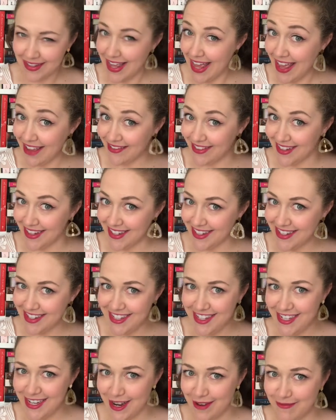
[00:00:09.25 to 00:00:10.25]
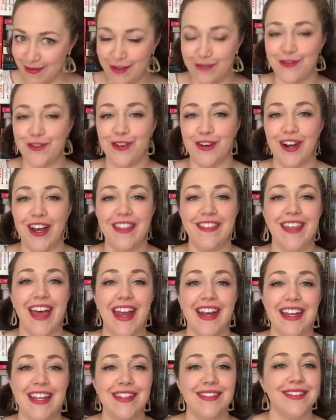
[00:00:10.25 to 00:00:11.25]
ever done before, and
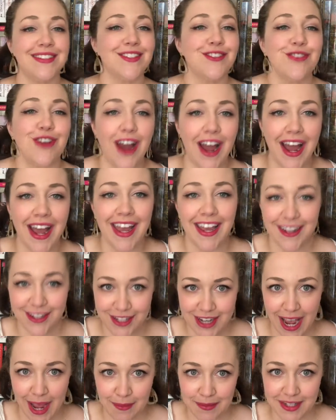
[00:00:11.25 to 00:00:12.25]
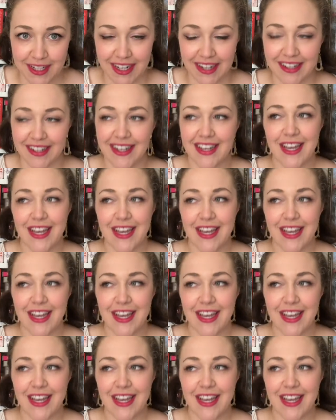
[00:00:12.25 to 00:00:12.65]
that is try a chapter.